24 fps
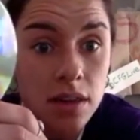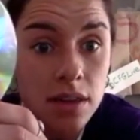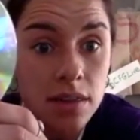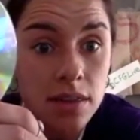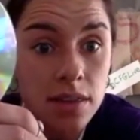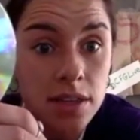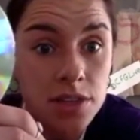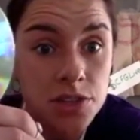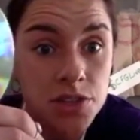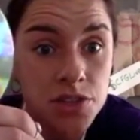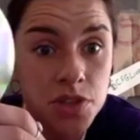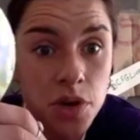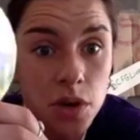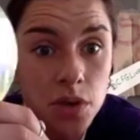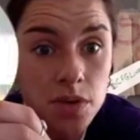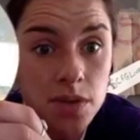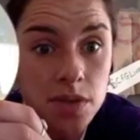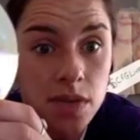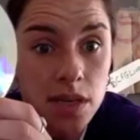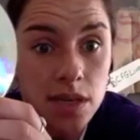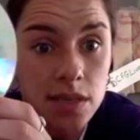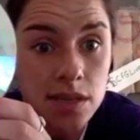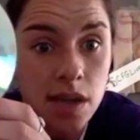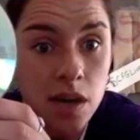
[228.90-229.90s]
This
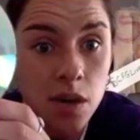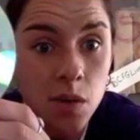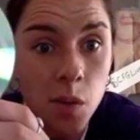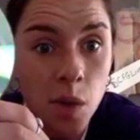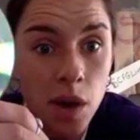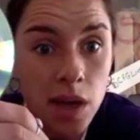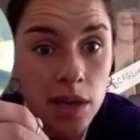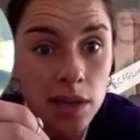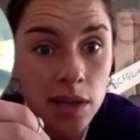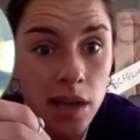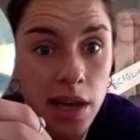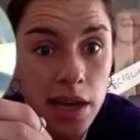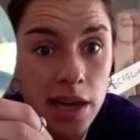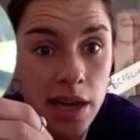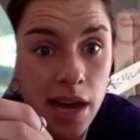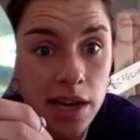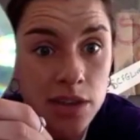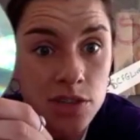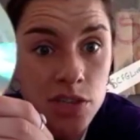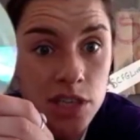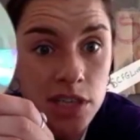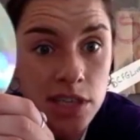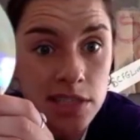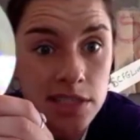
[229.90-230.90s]
shows us how white light
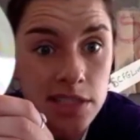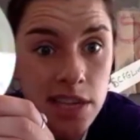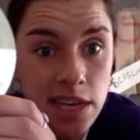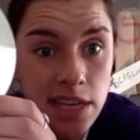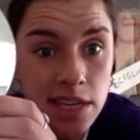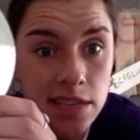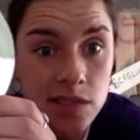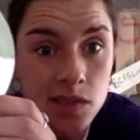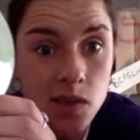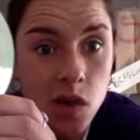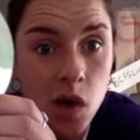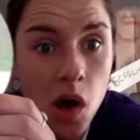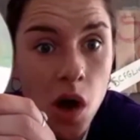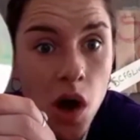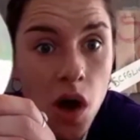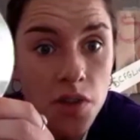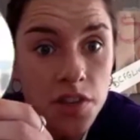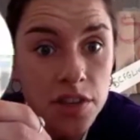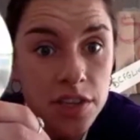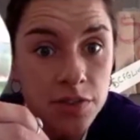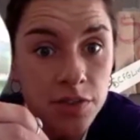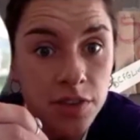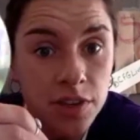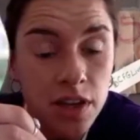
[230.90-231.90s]
actually contains all
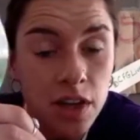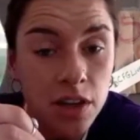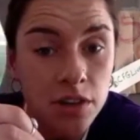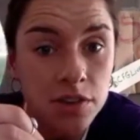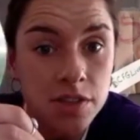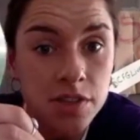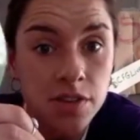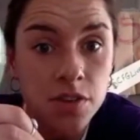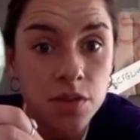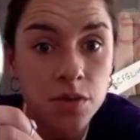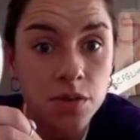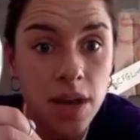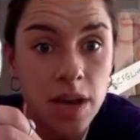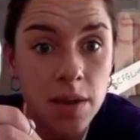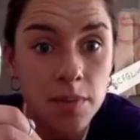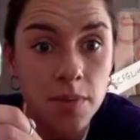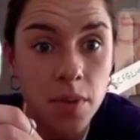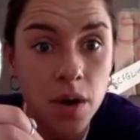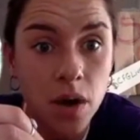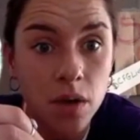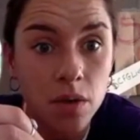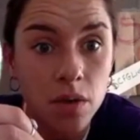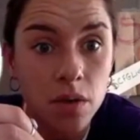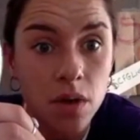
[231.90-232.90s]
the different colors of the
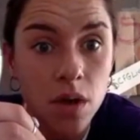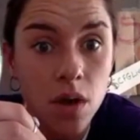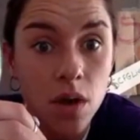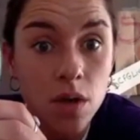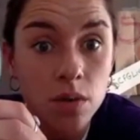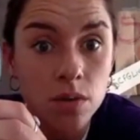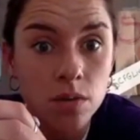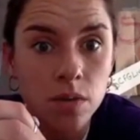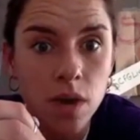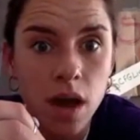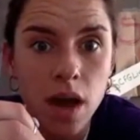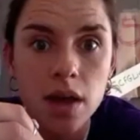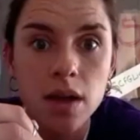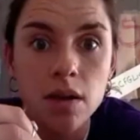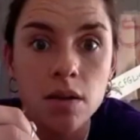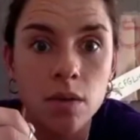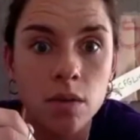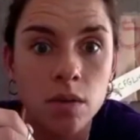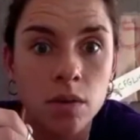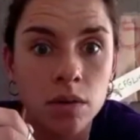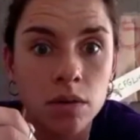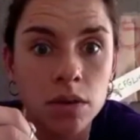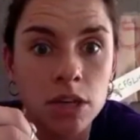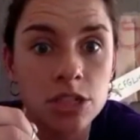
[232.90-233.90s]
rainbow: red,
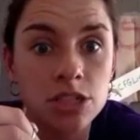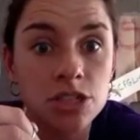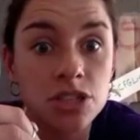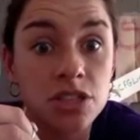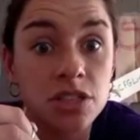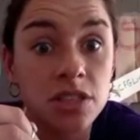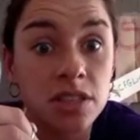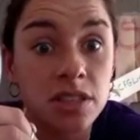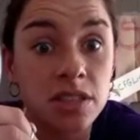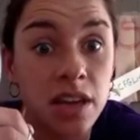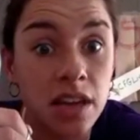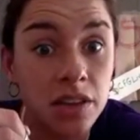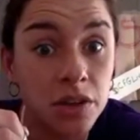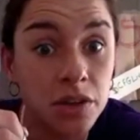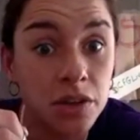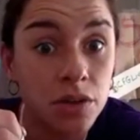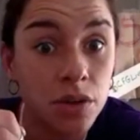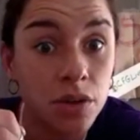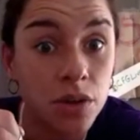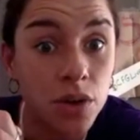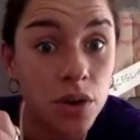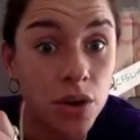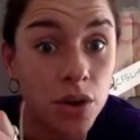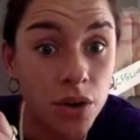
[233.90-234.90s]
orange,
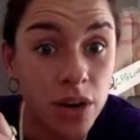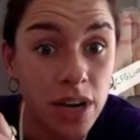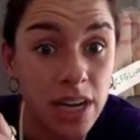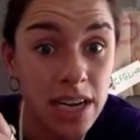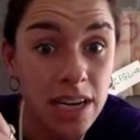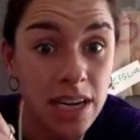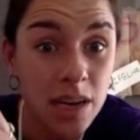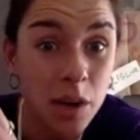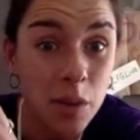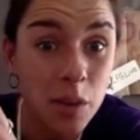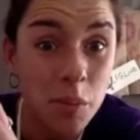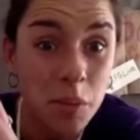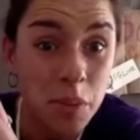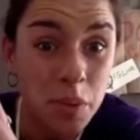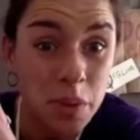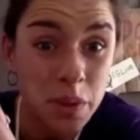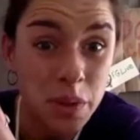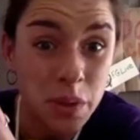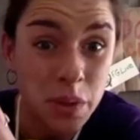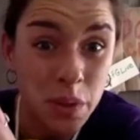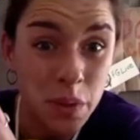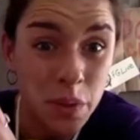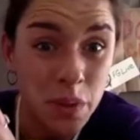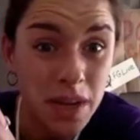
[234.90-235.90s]
yellow, green,
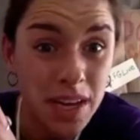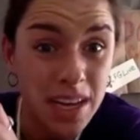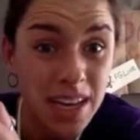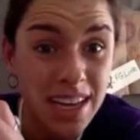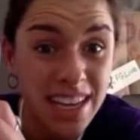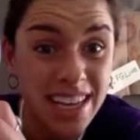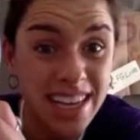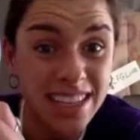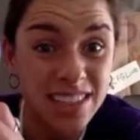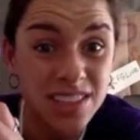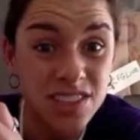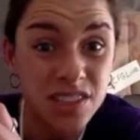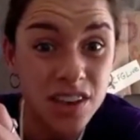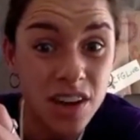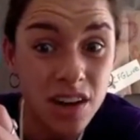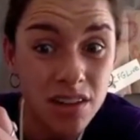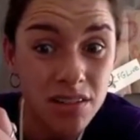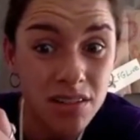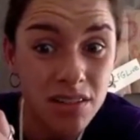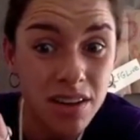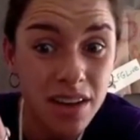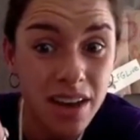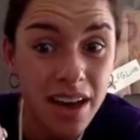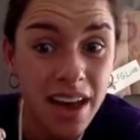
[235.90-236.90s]
blue,
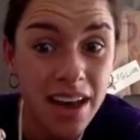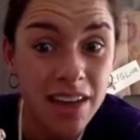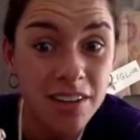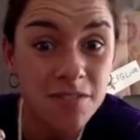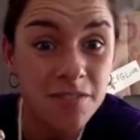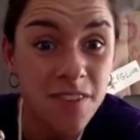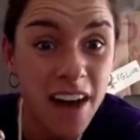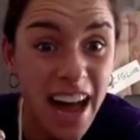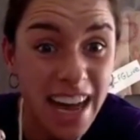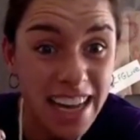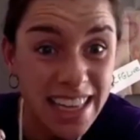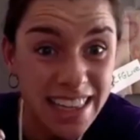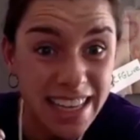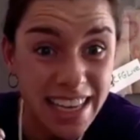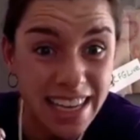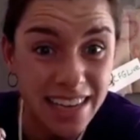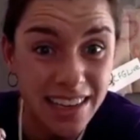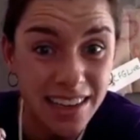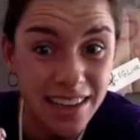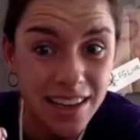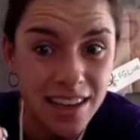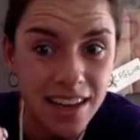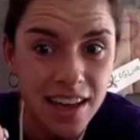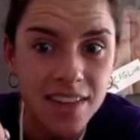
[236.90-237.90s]
indigo, and violet.
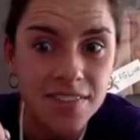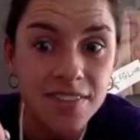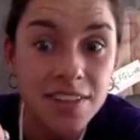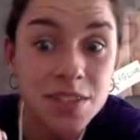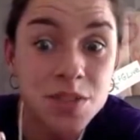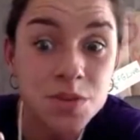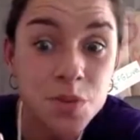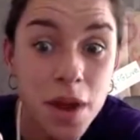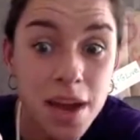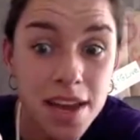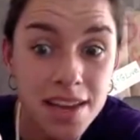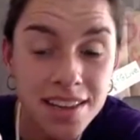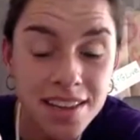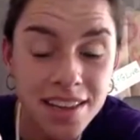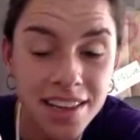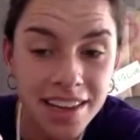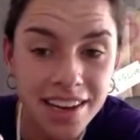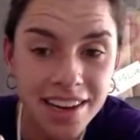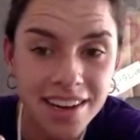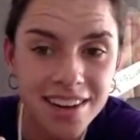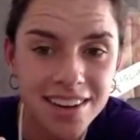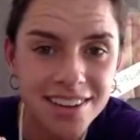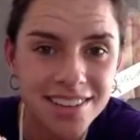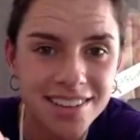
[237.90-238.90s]
That's right,
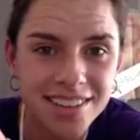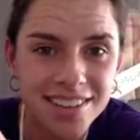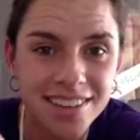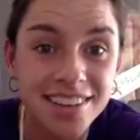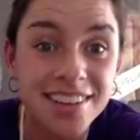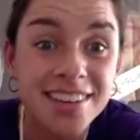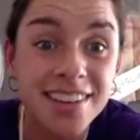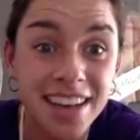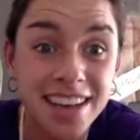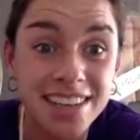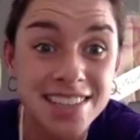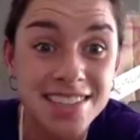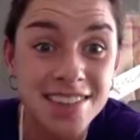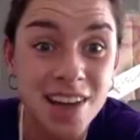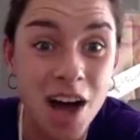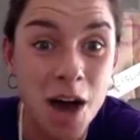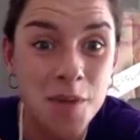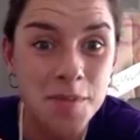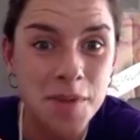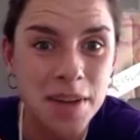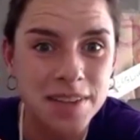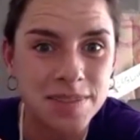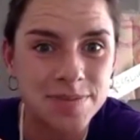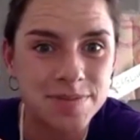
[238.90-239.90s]
Claire. Nice
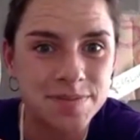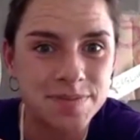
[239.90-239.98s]
comment.